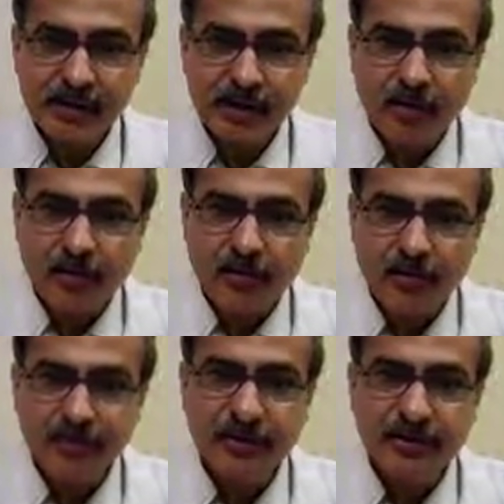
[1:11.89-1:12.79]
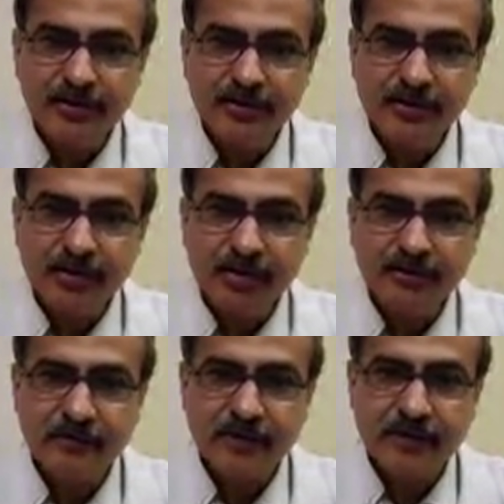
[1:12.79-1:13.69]
of importance, or
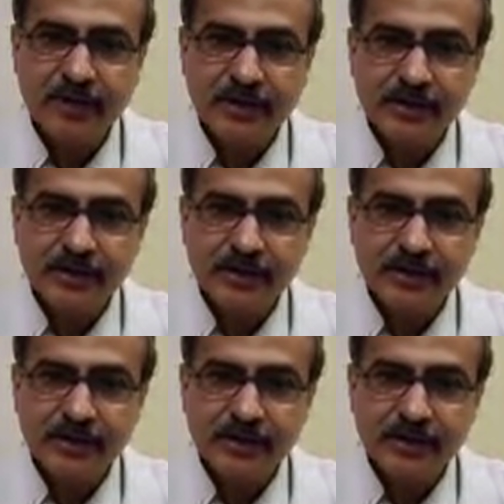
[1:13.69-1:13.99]
when